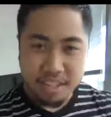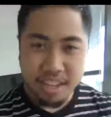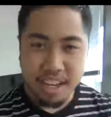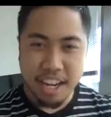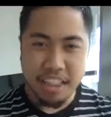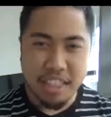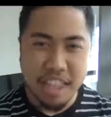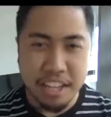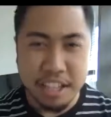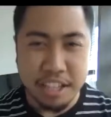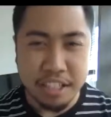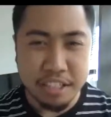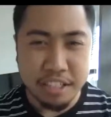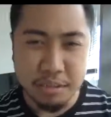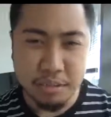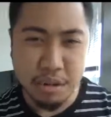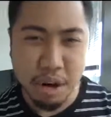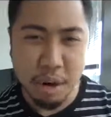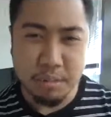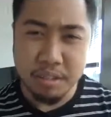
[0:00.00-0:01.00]
And then you can
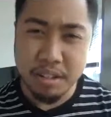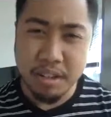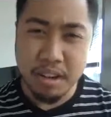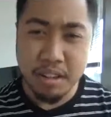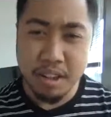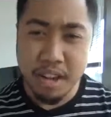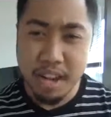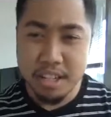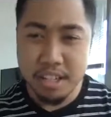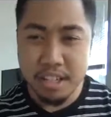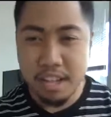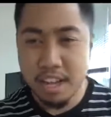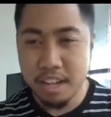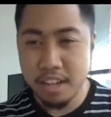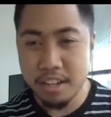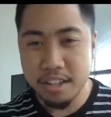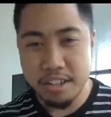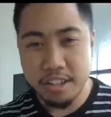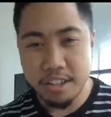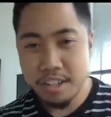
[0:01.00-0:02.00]
subscribe to the other
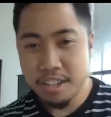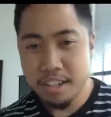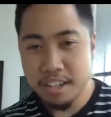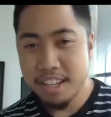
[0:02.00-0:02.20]
educators.